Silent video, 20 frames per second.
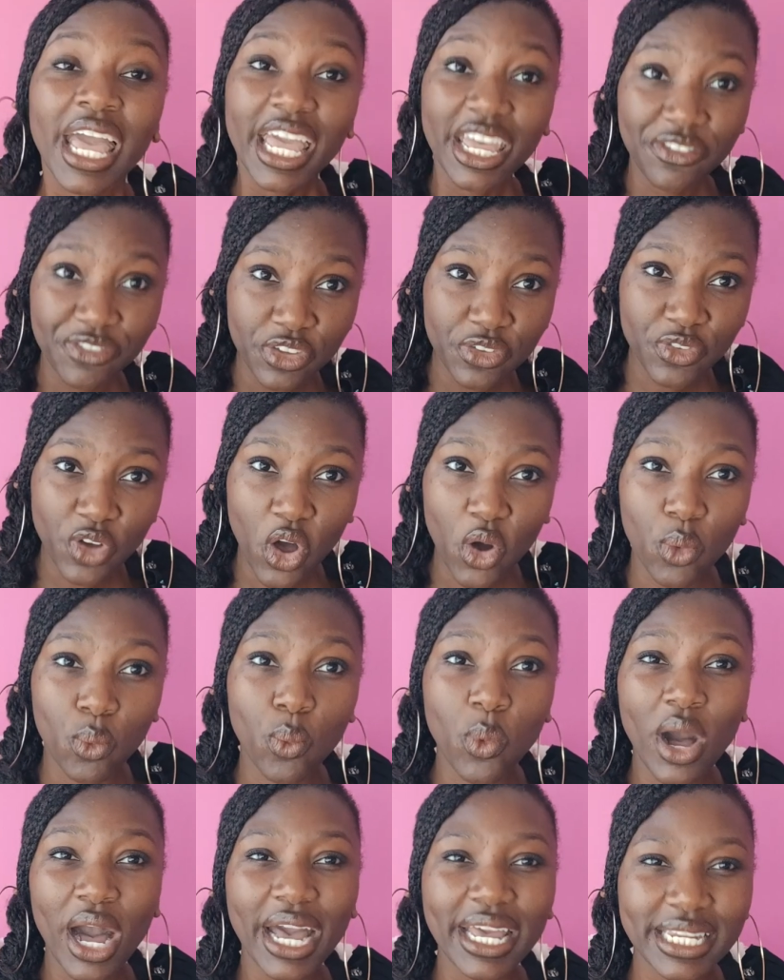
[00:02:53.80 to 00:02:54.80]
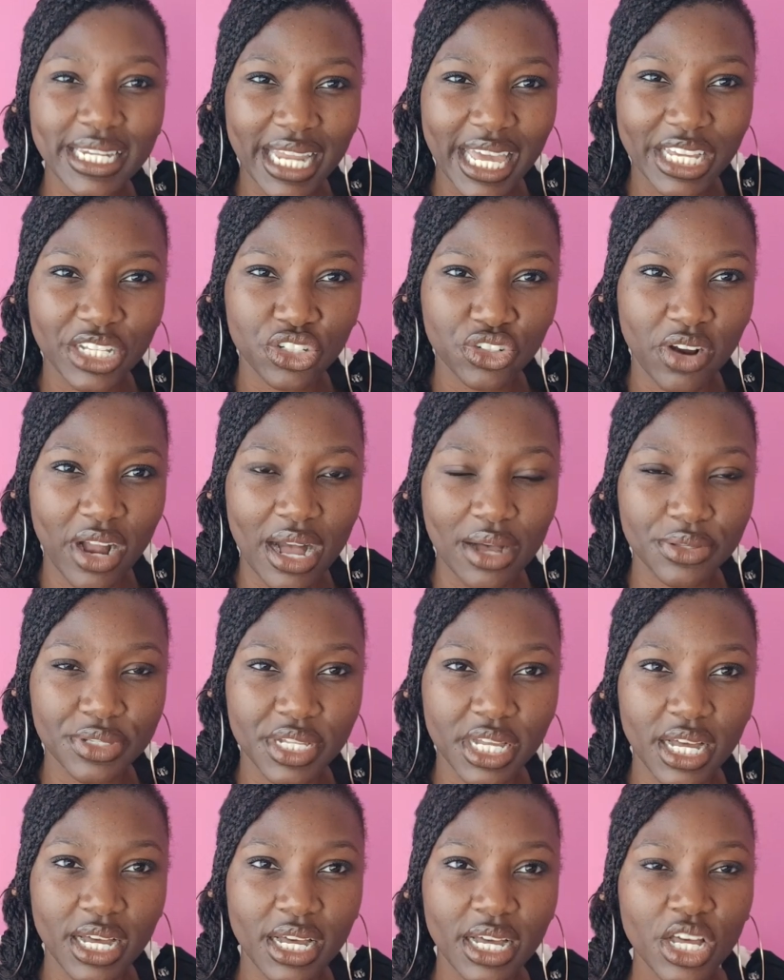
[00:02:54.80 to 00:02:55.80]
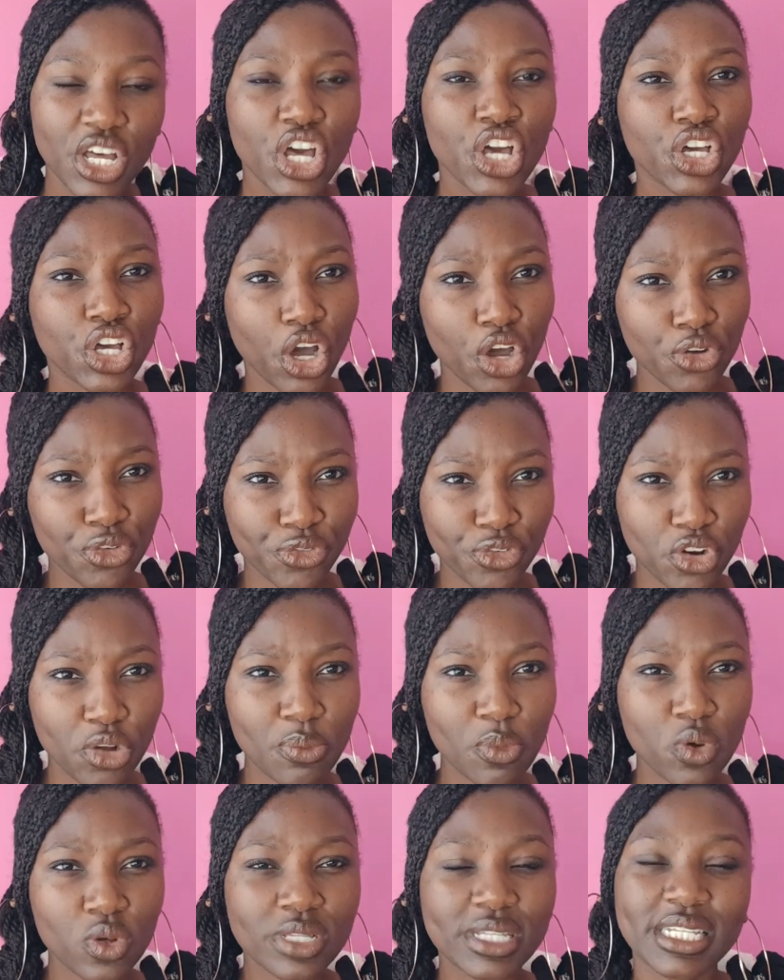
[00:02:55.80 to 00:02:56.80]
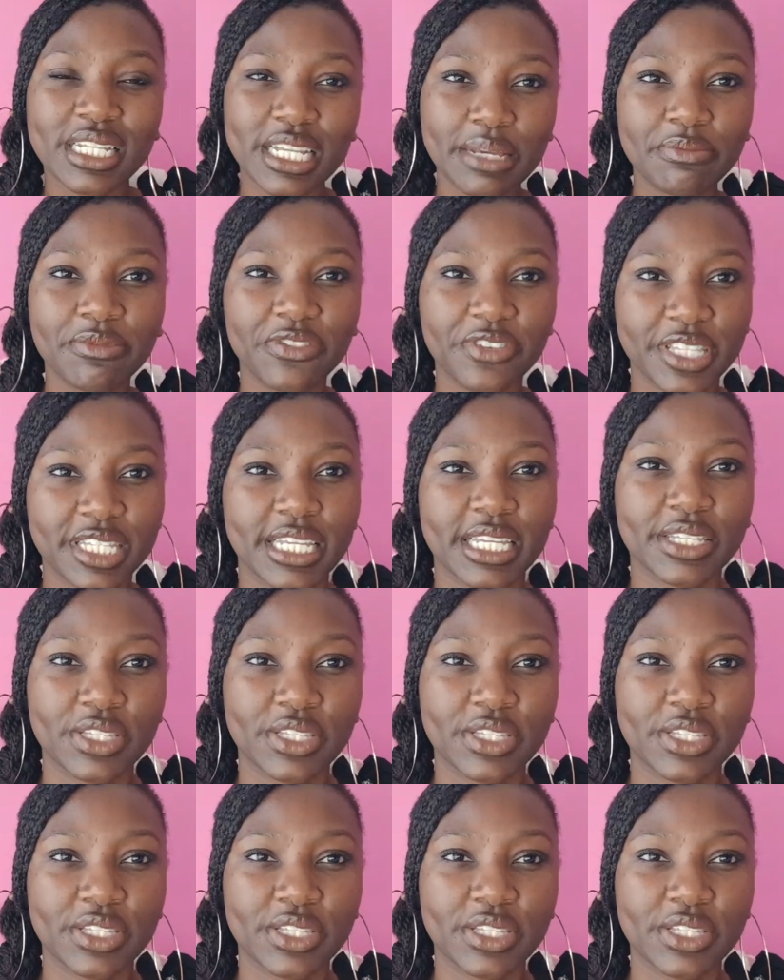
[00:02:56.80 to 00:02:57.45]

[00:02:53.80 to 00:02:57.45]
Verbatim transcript: If you've got a wide leg trouser, go for a more slim fitting